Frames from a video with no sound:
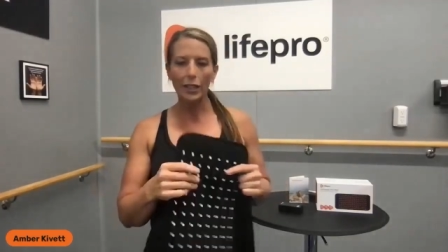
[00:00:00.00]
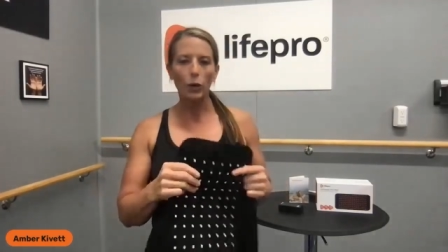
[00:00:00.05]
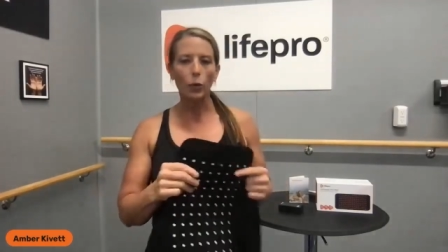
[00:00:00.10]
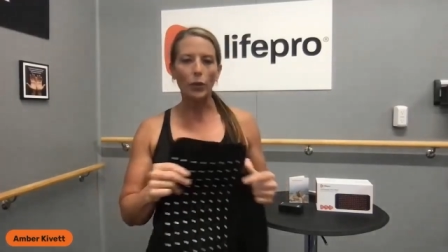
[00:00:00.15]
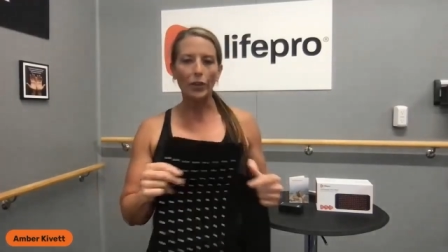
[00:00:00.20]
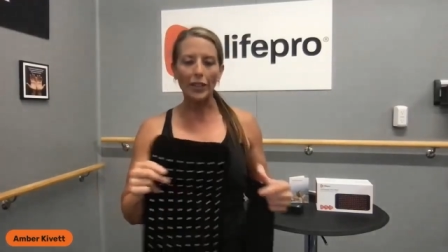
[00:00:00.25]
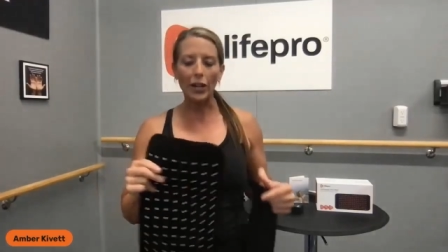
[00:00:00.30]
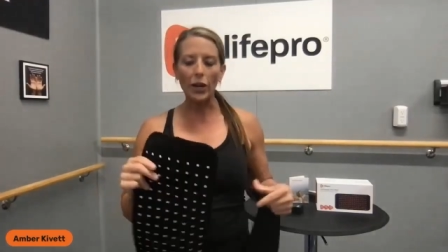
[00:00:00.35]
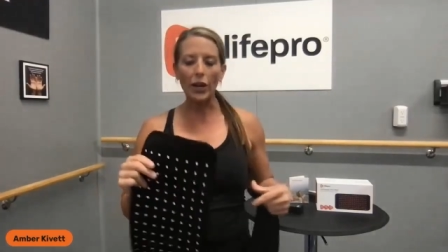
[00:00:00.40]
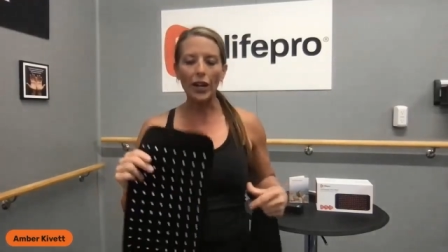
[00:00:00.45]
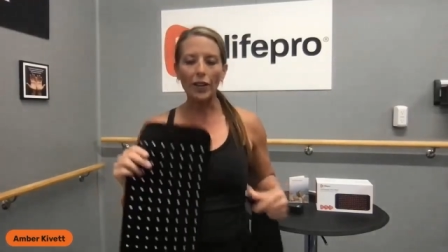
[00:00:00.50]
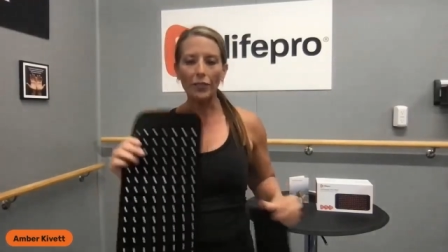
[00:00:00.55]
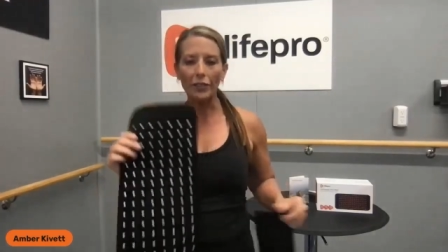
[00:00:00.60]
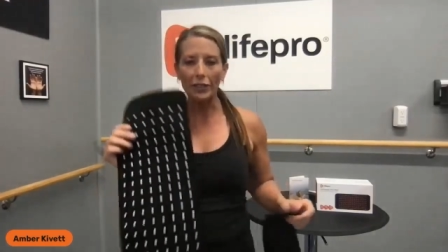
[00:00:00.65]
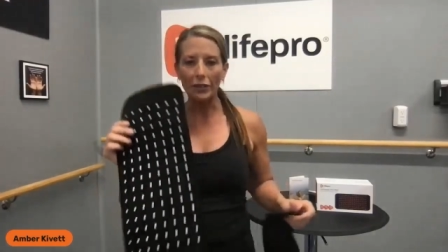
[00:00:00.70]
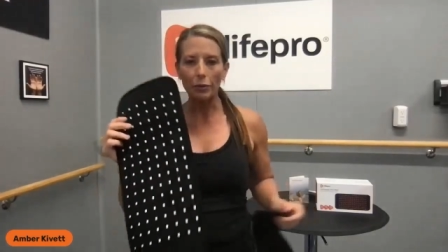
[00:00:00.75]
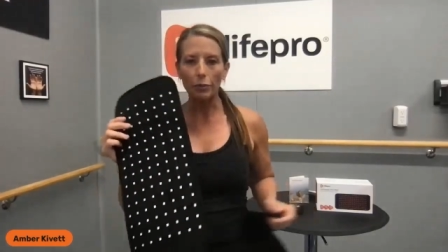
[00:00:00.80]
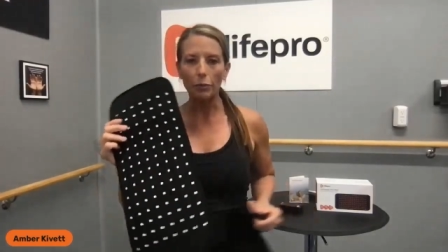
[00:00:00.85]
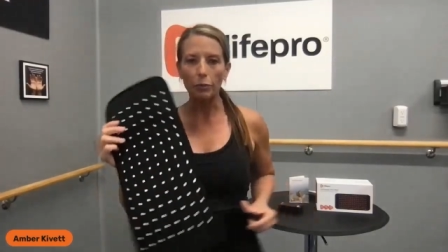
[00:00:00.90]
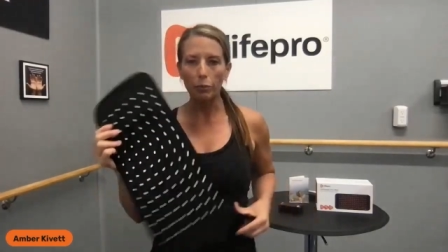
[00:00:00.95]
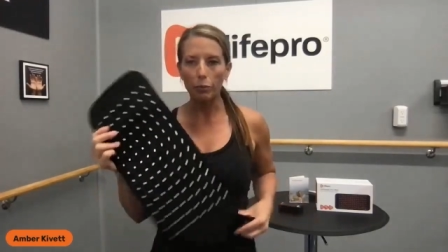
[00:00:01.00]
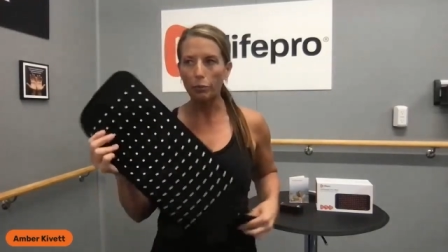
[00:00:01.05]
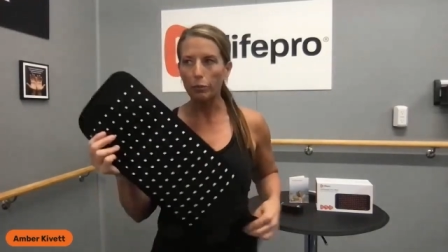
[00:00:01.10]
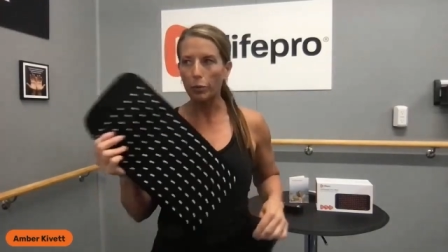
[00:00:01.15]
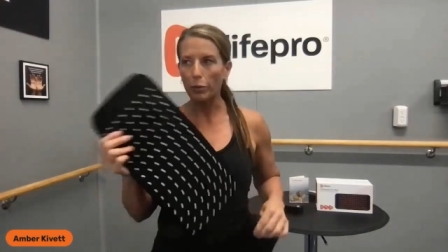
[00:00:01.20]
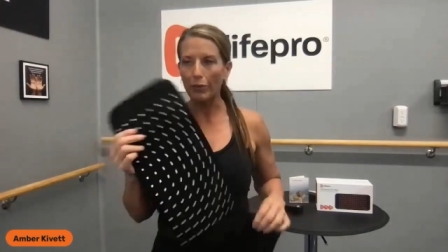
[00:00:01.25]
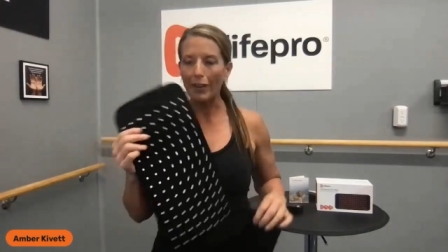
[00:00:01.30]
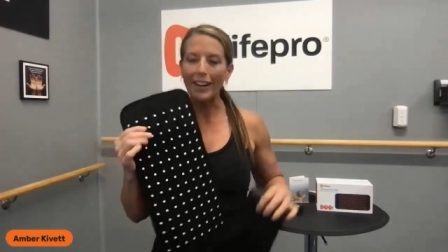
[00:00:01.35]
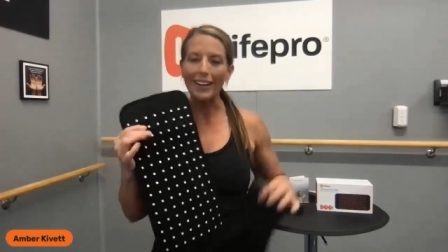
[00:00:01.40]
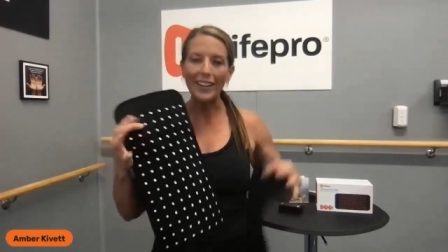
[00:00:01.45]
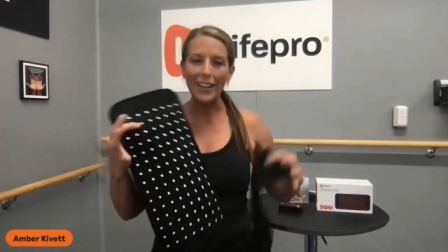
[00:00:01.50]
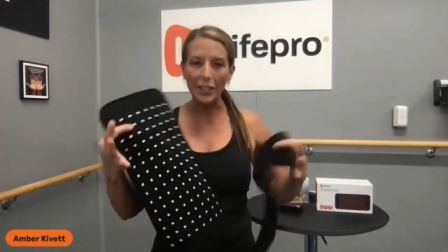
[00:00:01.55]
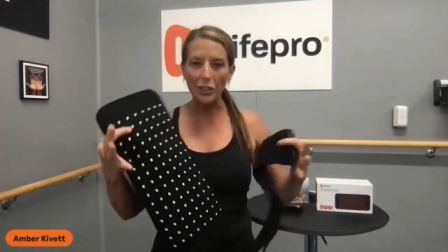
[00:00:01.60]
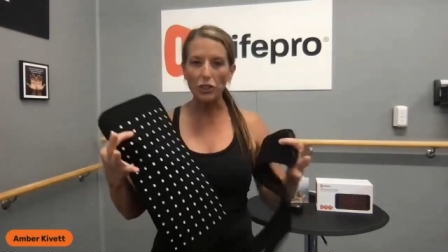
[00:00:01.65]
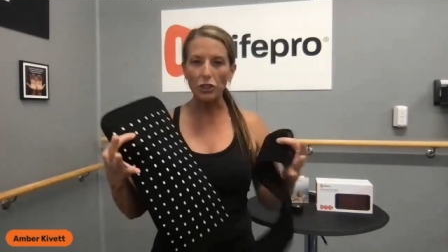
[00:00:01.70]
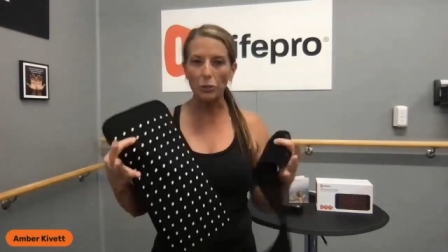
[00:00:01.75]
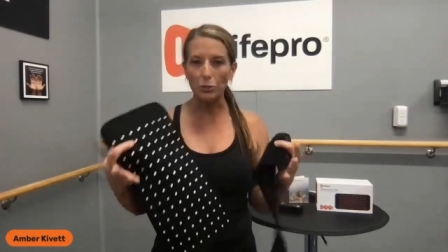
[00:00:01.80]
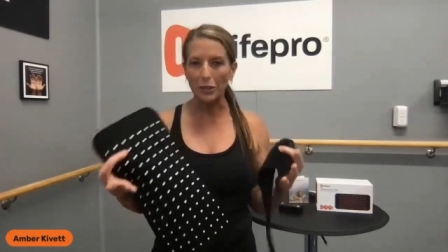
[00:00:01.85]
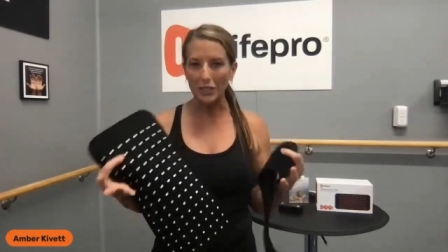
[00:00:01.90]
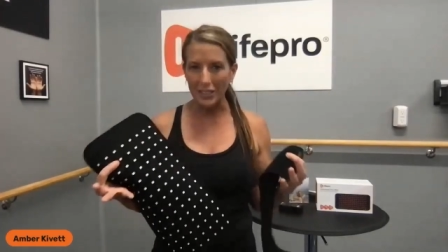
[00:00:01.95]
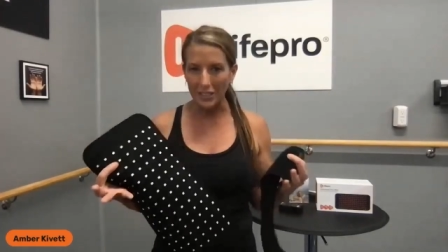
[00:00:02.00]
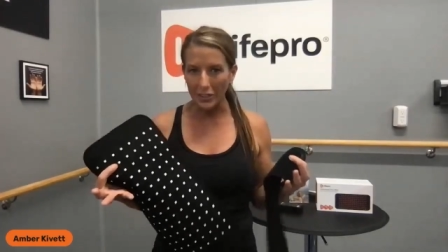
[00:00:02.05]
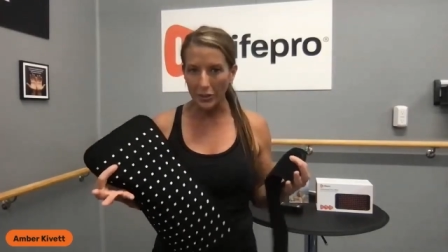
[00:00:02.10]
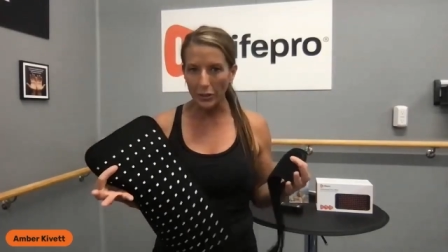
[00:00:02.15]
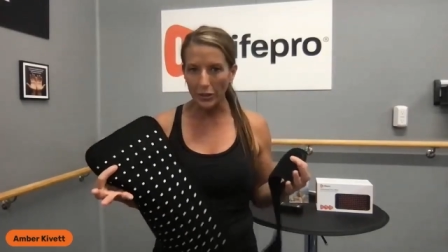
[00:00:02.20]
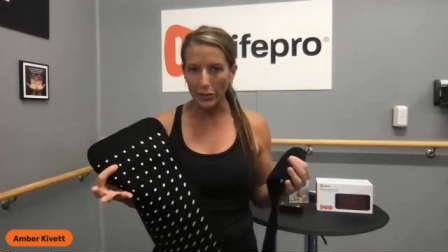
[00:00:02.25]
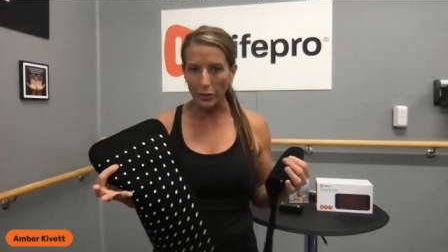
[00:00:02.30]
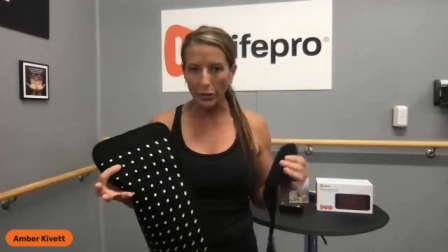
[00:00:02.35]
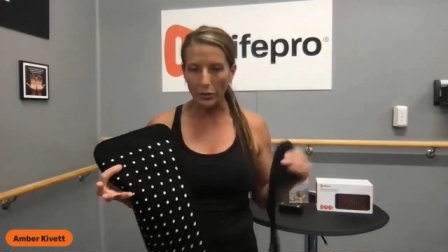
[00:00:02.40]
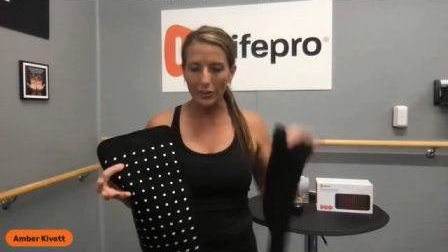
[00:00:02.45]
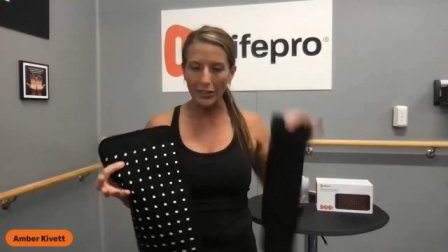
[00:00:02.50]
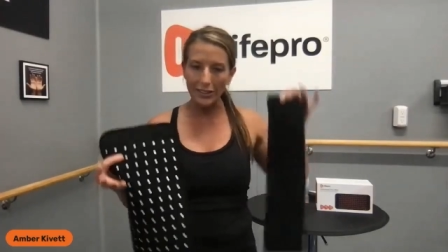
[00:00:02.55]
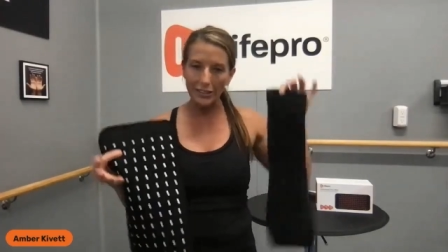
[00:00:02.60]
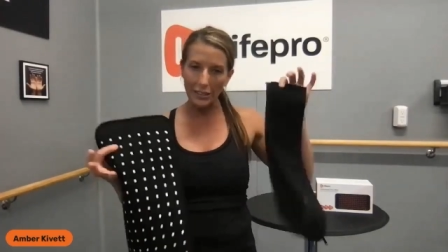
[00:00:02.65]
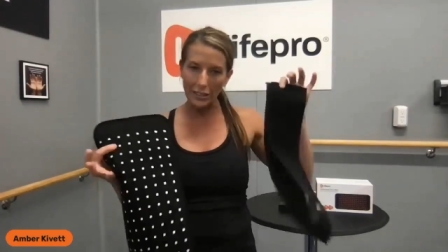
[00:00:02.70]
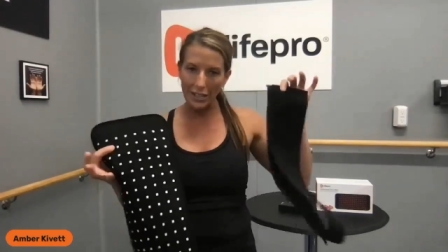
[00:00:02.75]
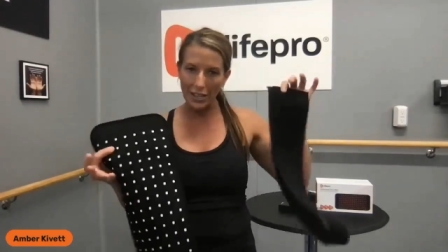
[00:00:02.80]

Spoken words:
without having to provide extra material that's a